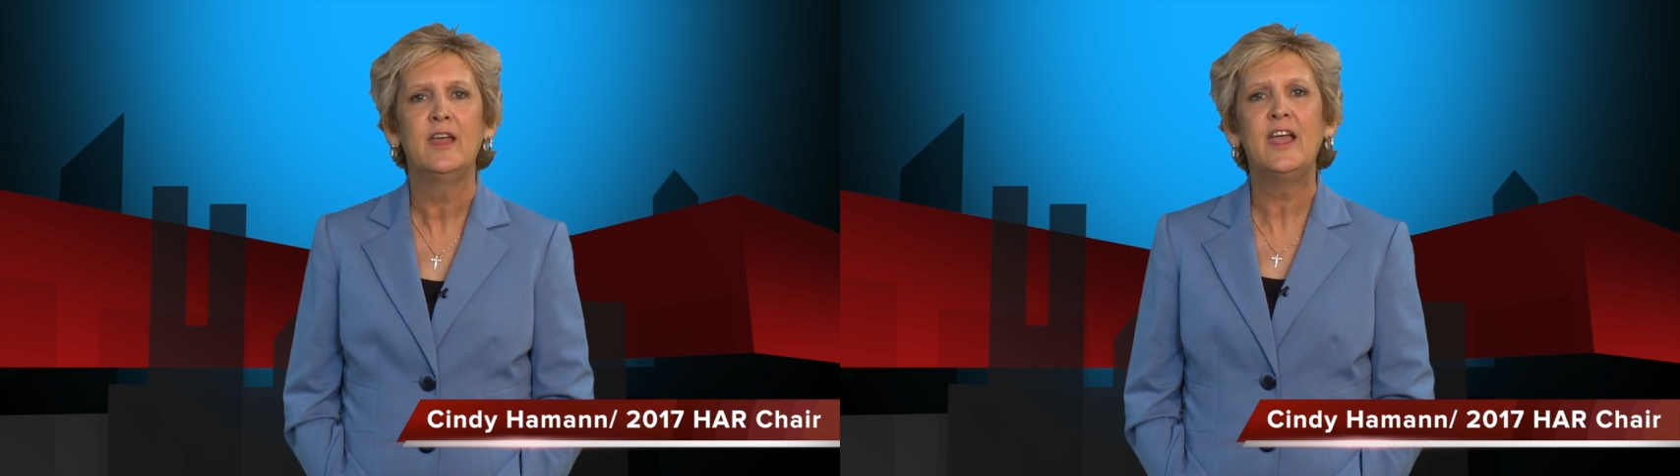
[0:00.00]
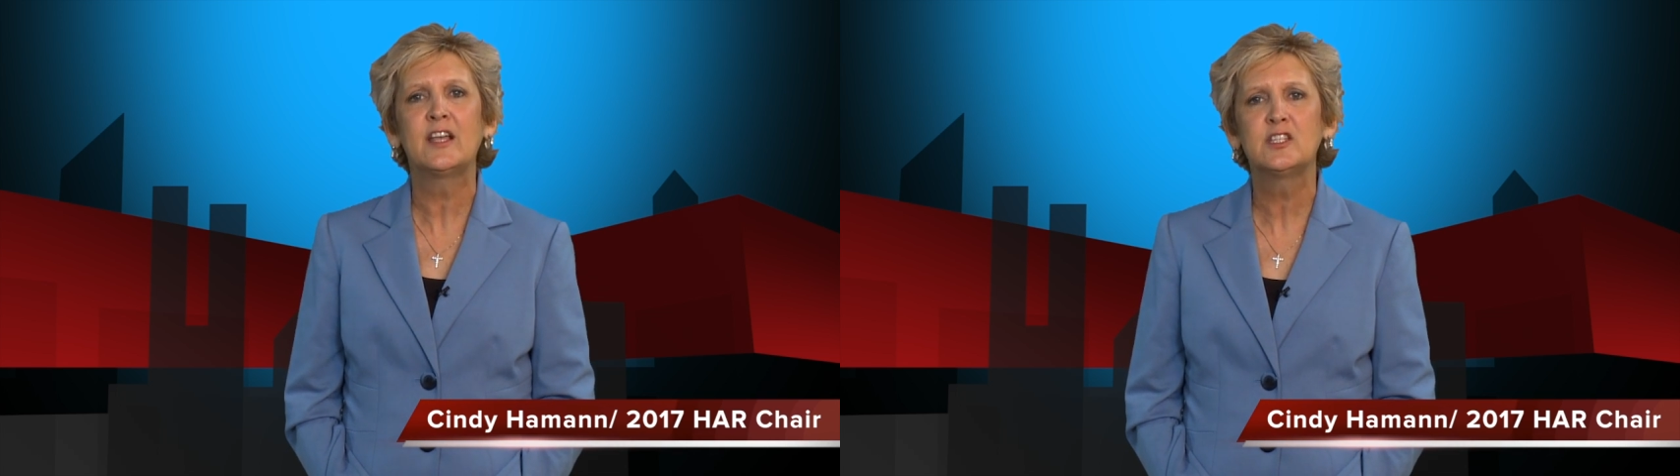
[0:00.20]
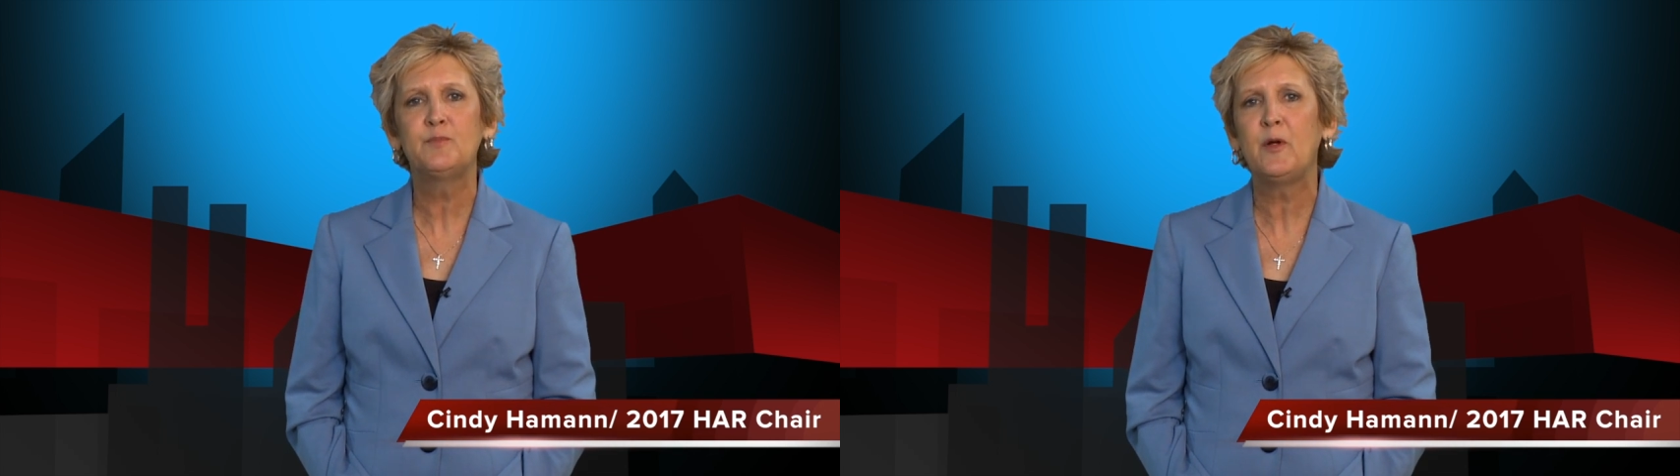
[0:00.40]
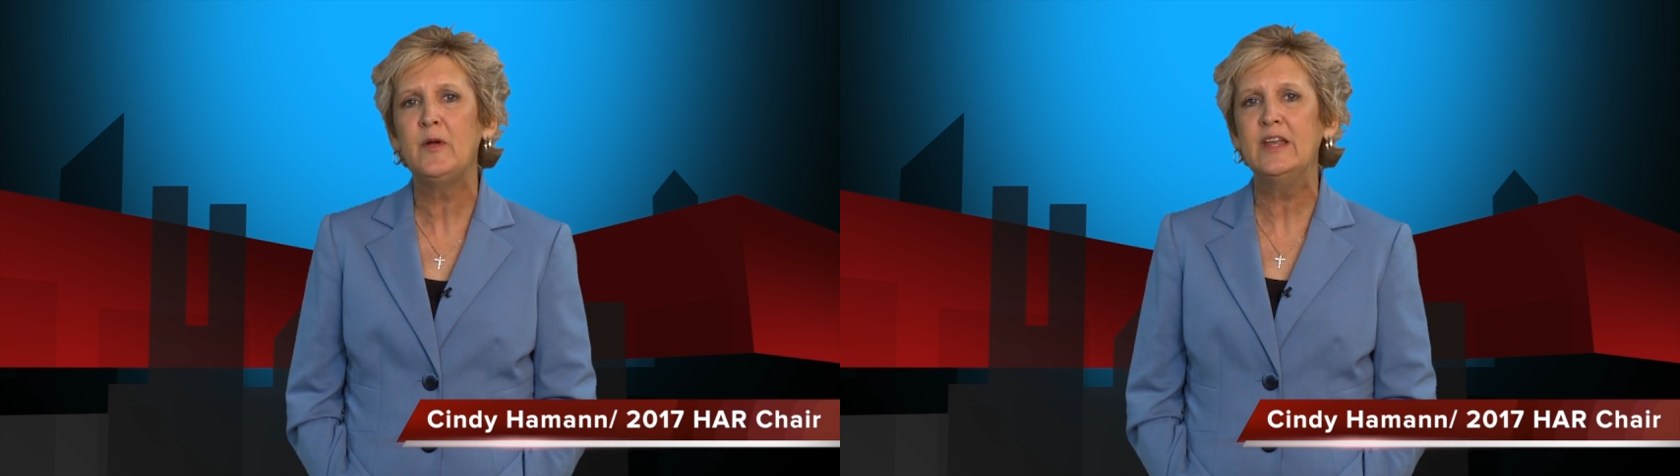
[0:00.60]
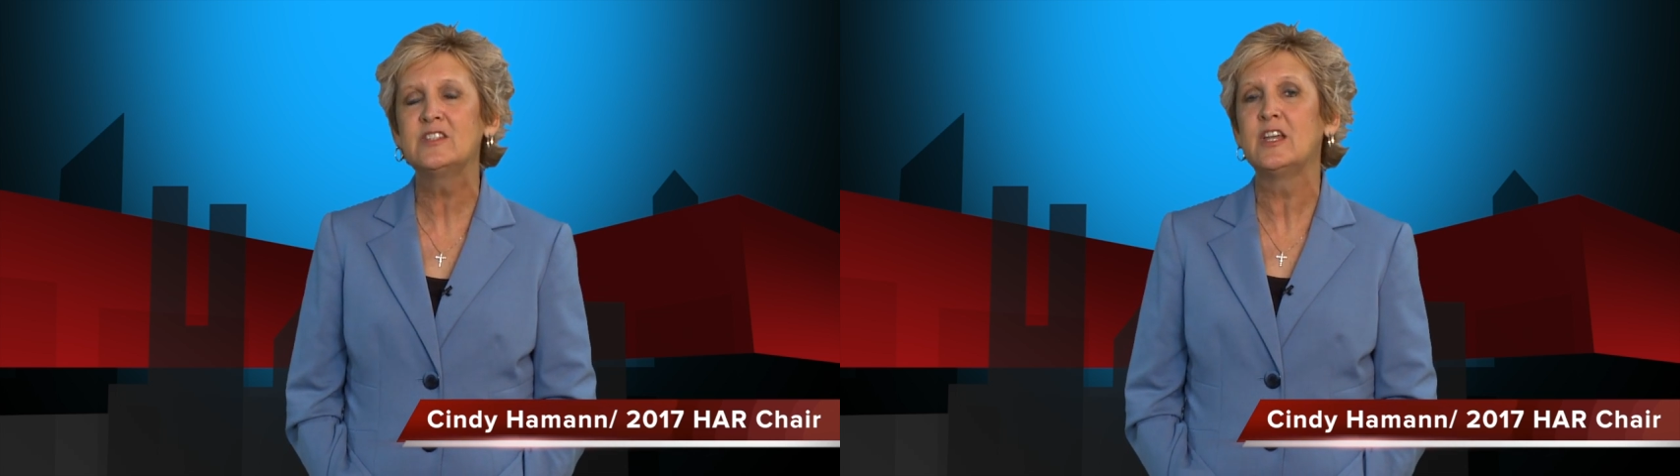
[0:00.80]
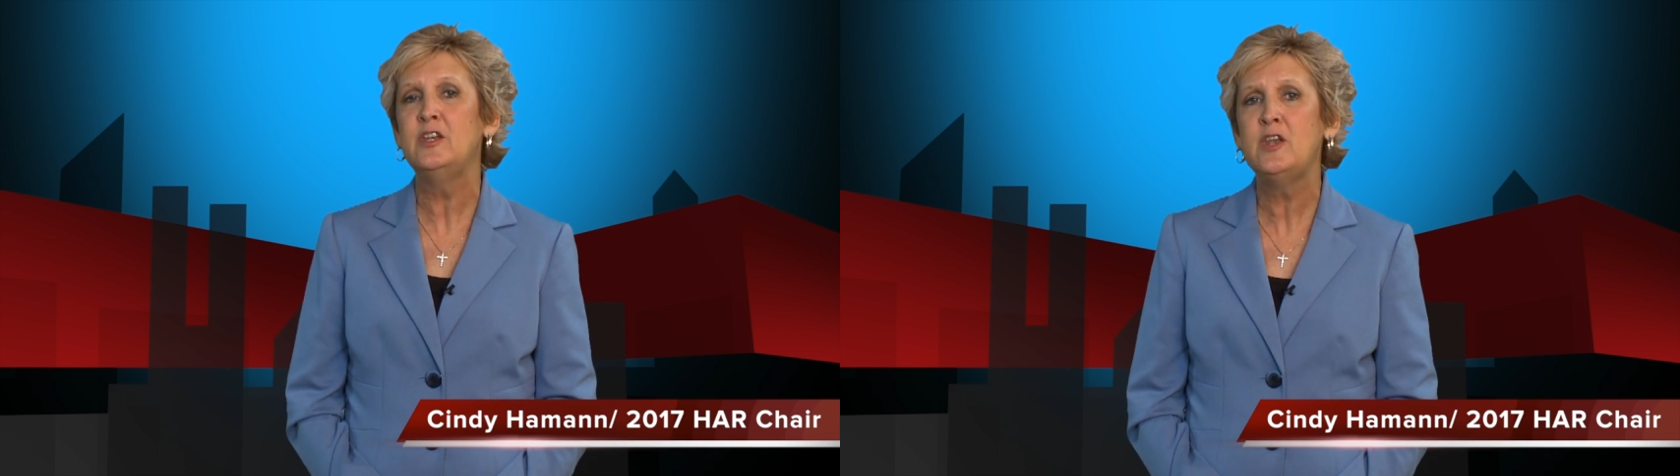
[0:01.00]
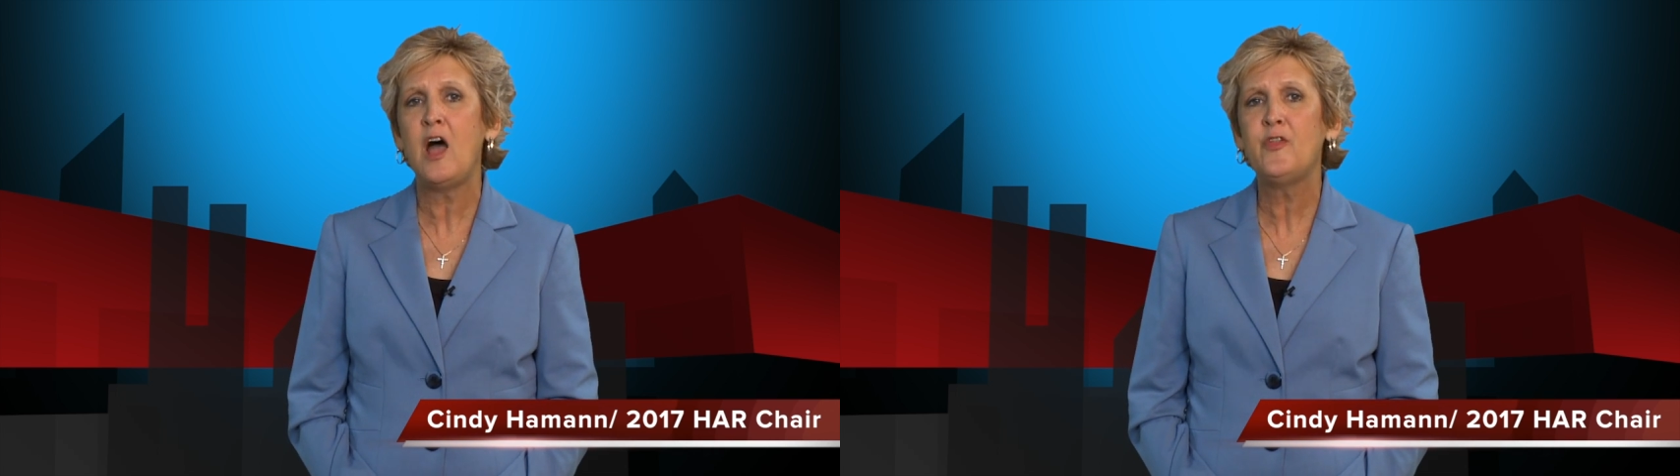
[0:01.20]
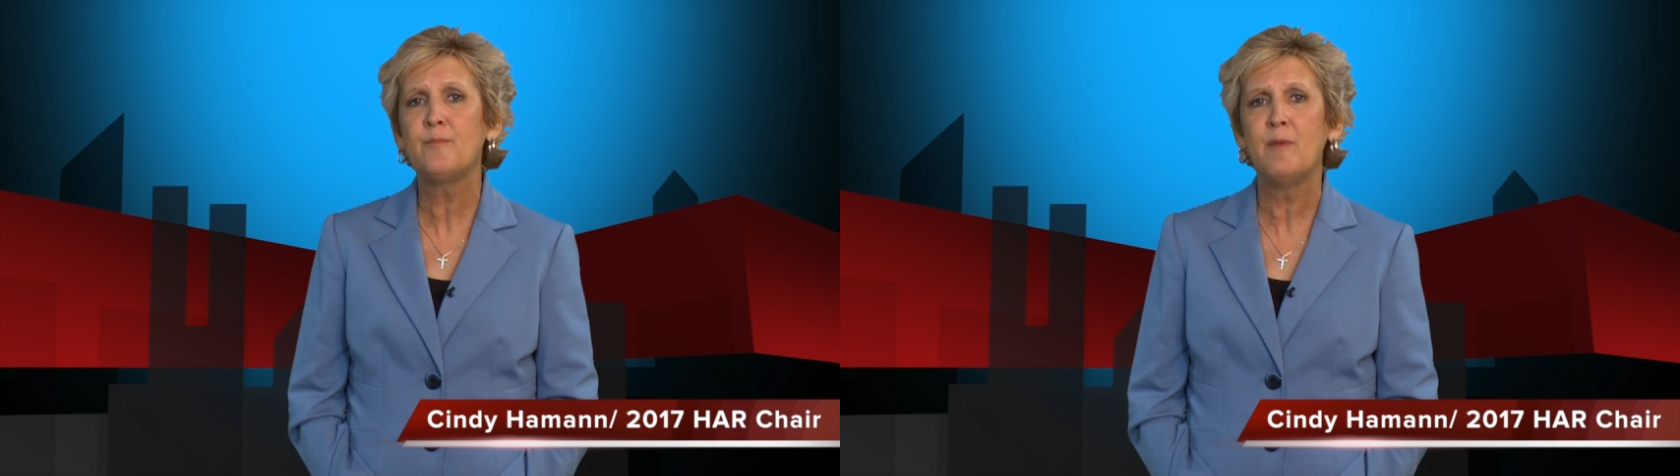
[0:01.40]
experienced another